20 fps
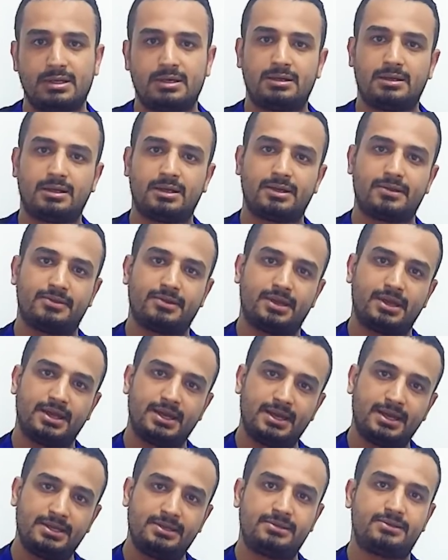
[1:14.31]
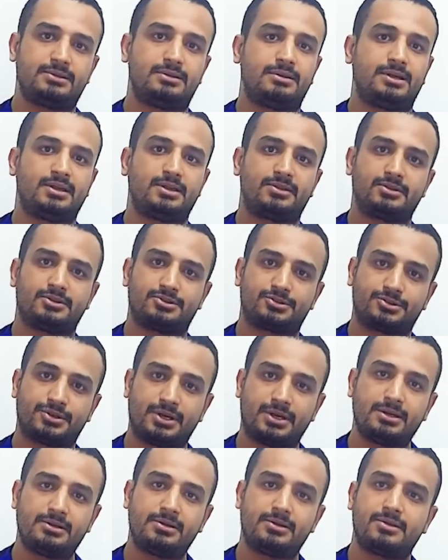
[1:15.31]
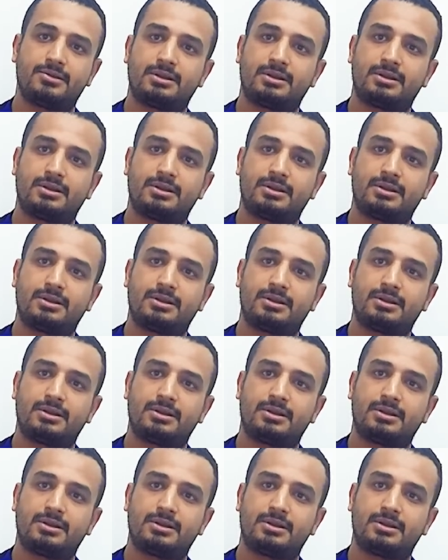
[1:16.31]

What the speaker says: like the head, like the trunk,